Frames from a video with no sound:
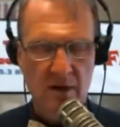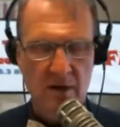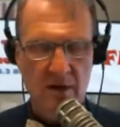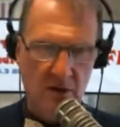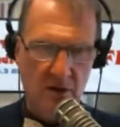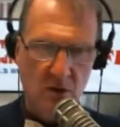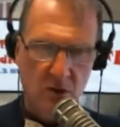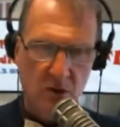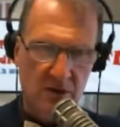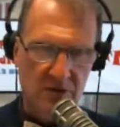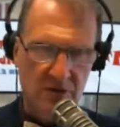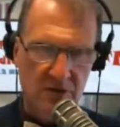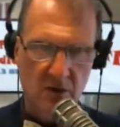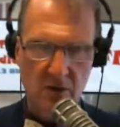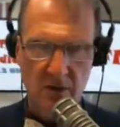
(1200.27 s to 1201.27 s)
local
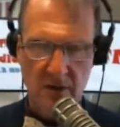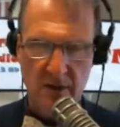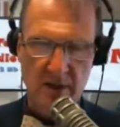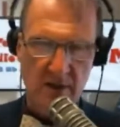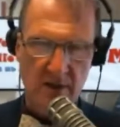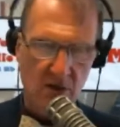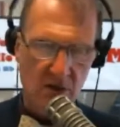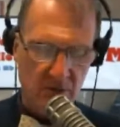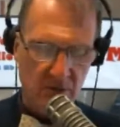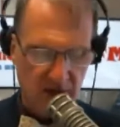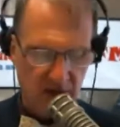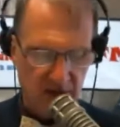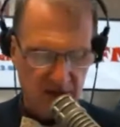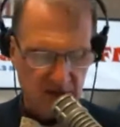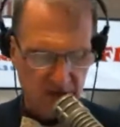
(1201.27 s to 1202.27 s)
control and local
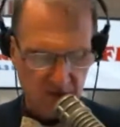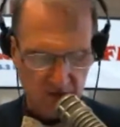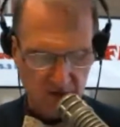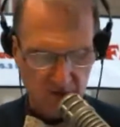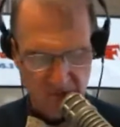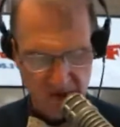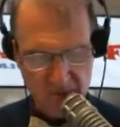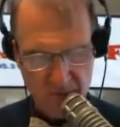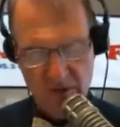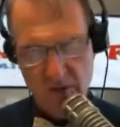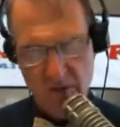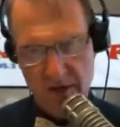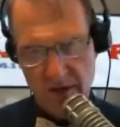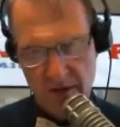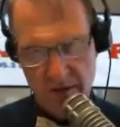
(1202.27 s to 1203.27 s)
protection of people who
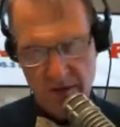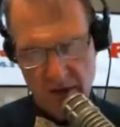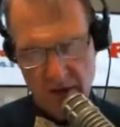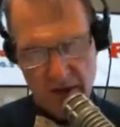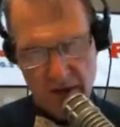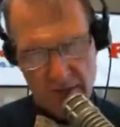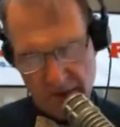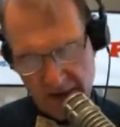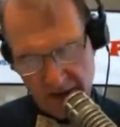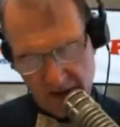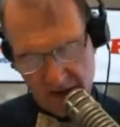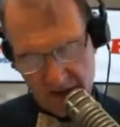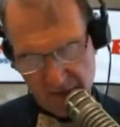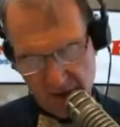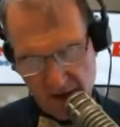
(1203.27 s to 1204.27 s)
are here by
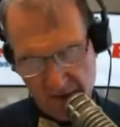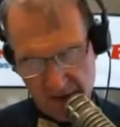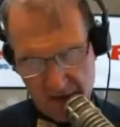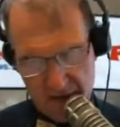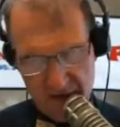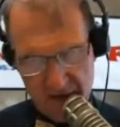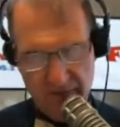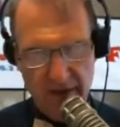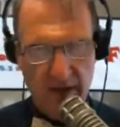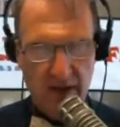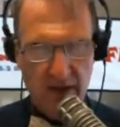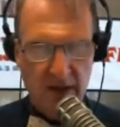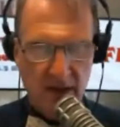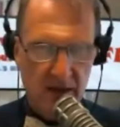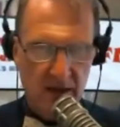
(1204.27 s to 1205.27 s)
God's providence
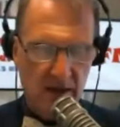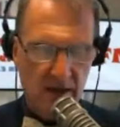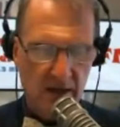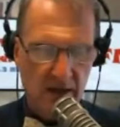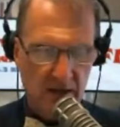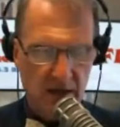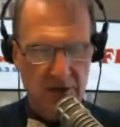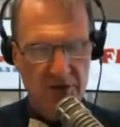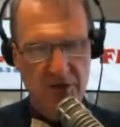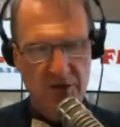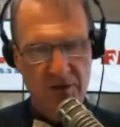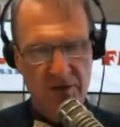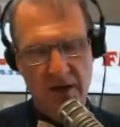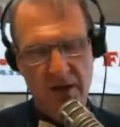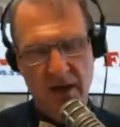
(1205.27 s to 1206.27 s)
in a locale? Do
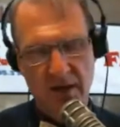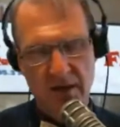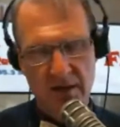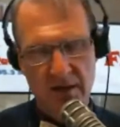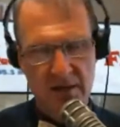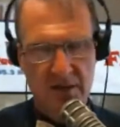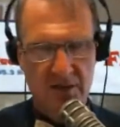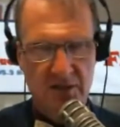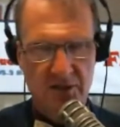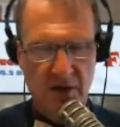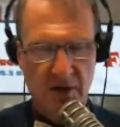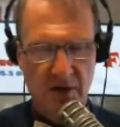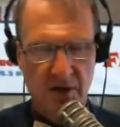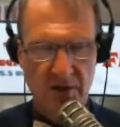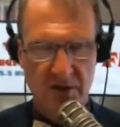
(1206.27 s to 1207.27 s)
not aliens and
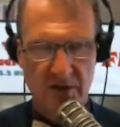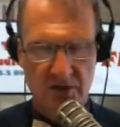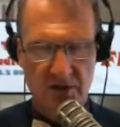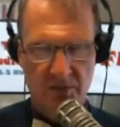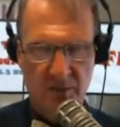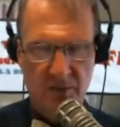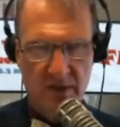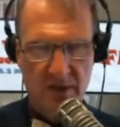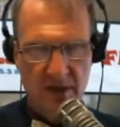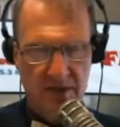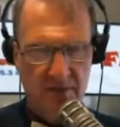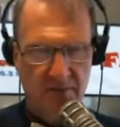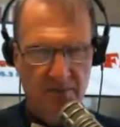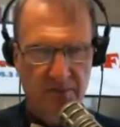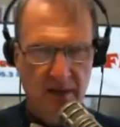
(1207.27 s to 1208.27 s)
strangers deserve
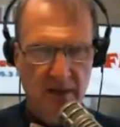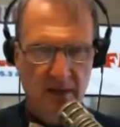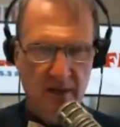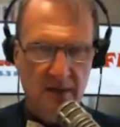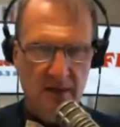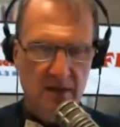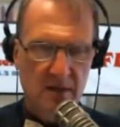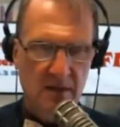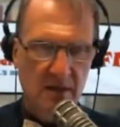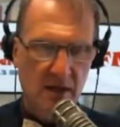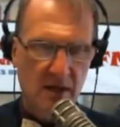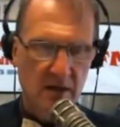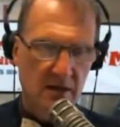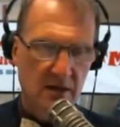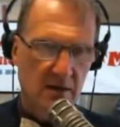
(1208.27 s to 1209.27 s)
protection? Did
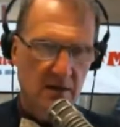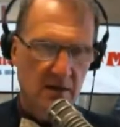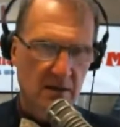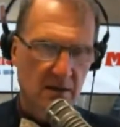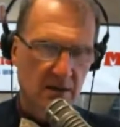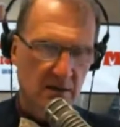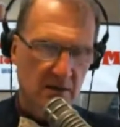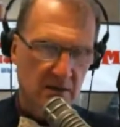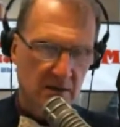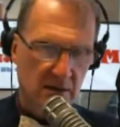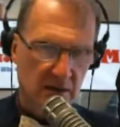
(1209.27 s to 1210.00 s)
not the